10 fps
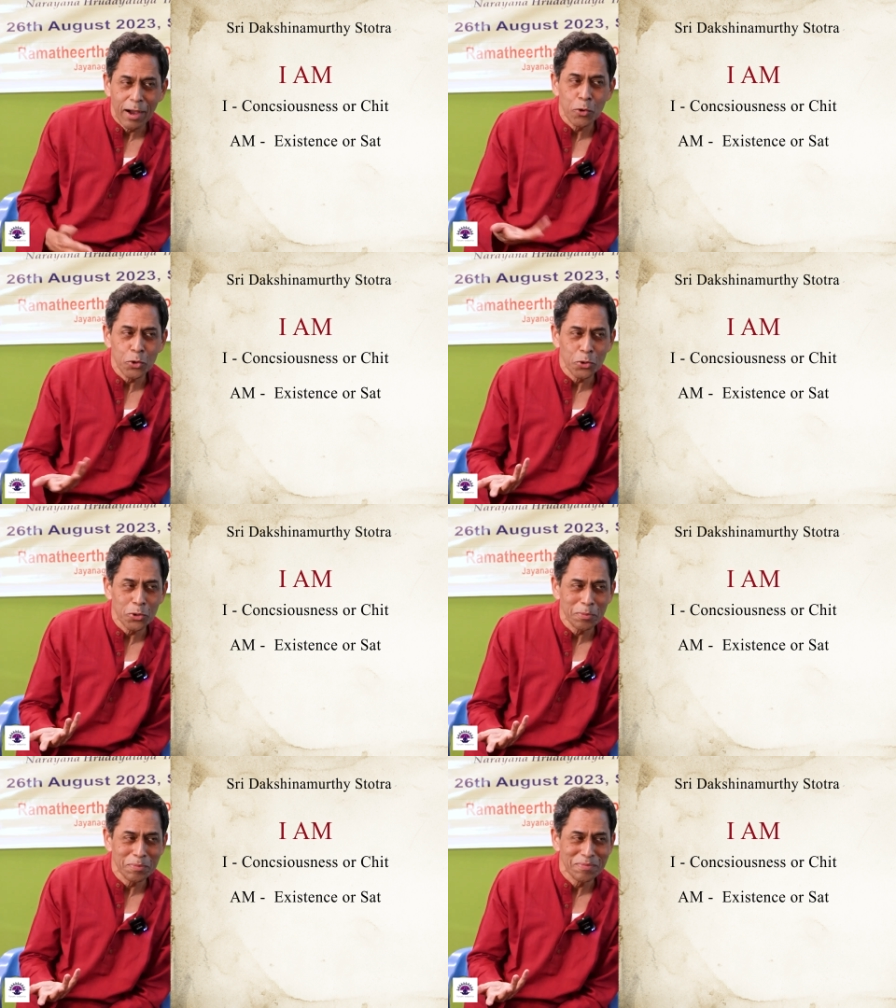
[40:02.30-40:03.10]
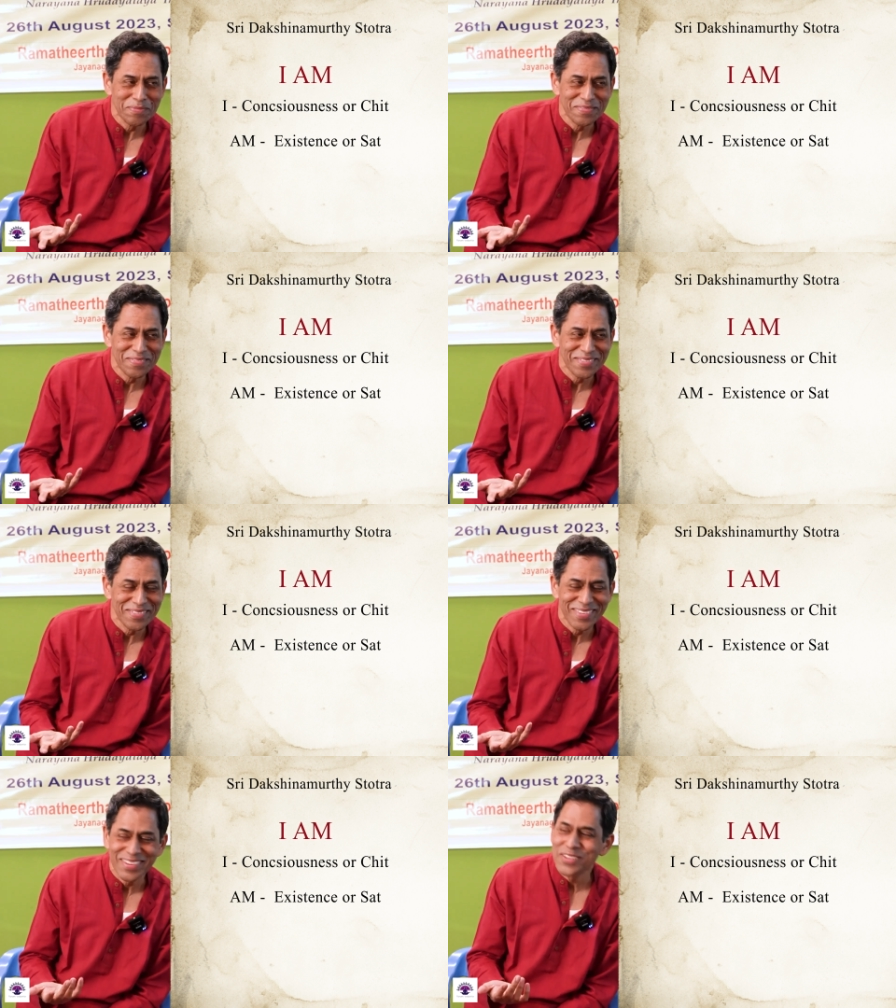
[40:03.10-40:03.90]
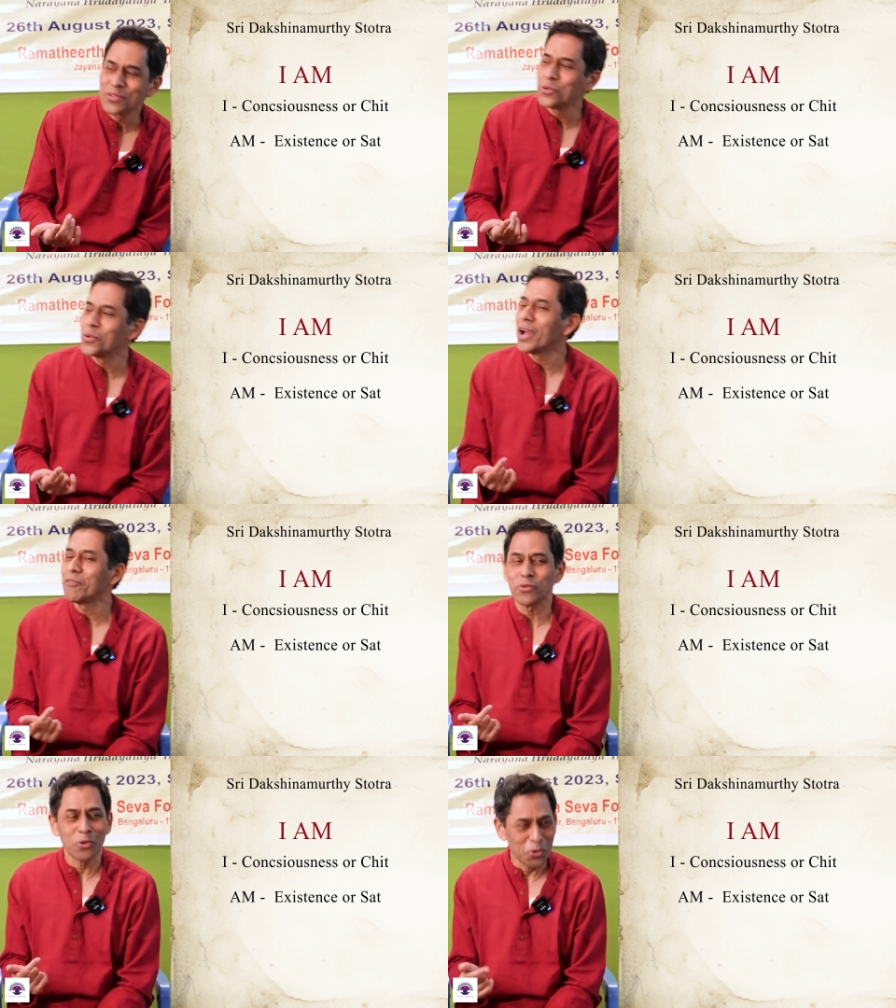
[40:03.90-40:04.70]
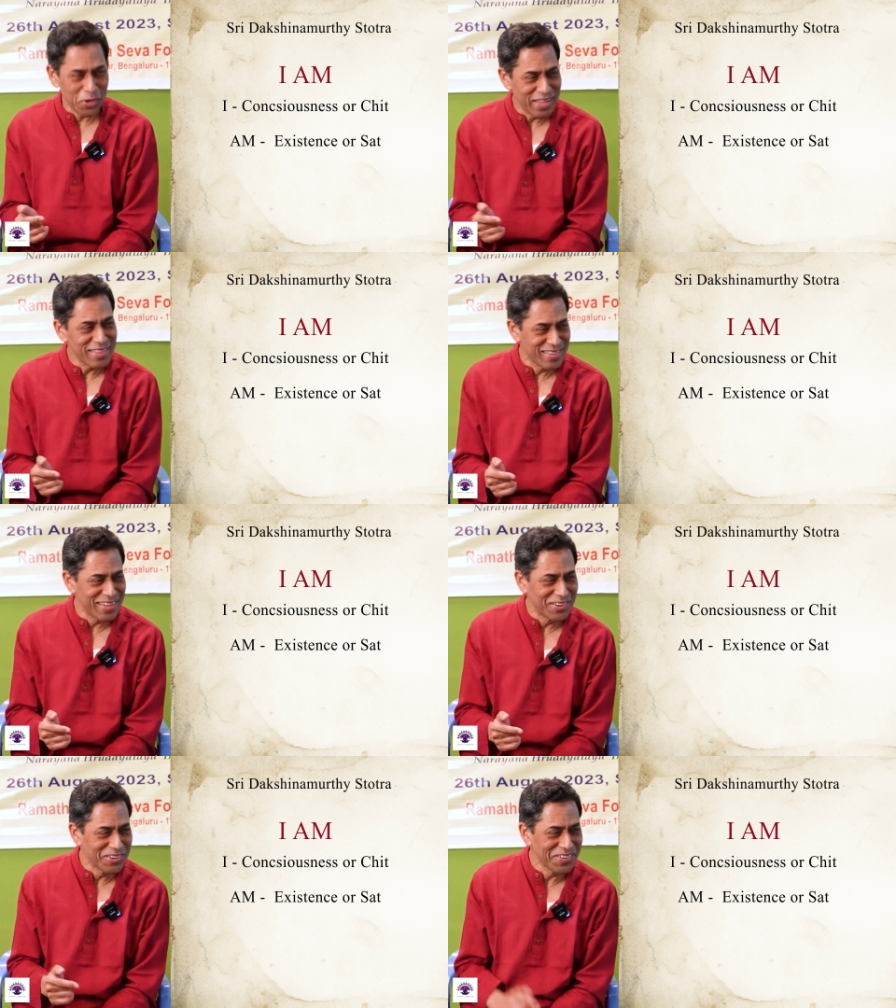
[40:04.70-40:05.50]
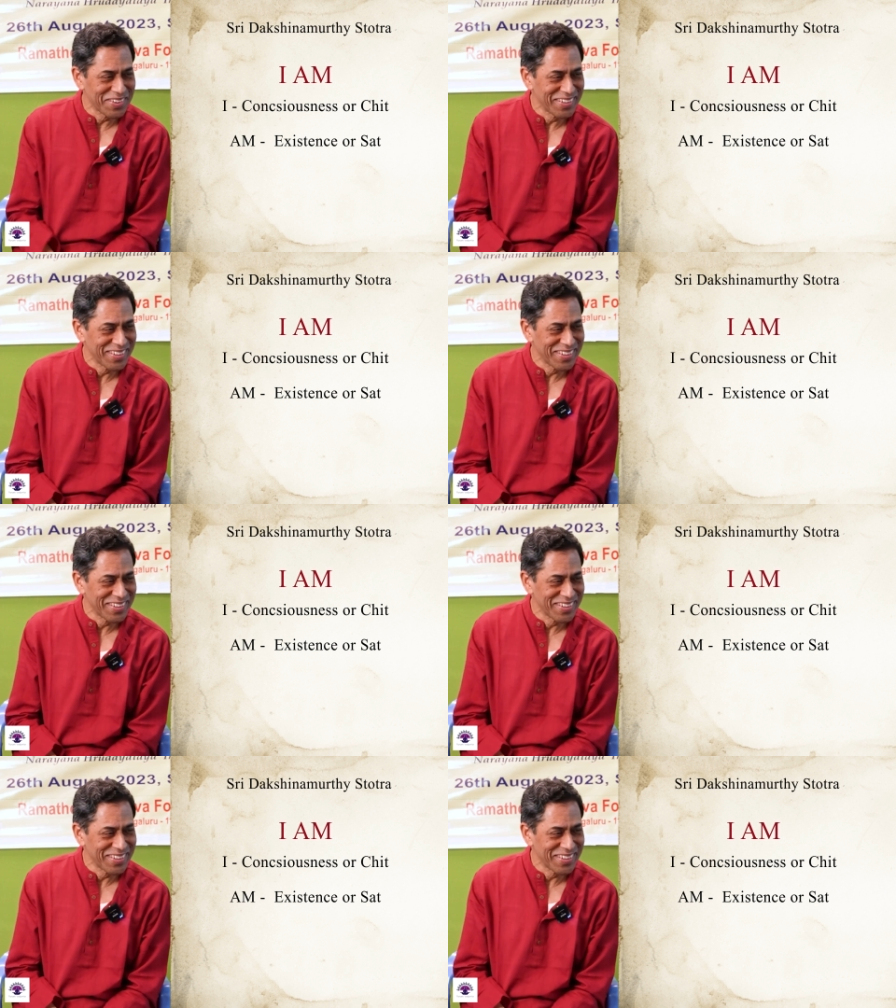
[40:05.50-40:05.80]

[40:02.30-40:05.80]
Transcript: How do you know? You have to look and see, no?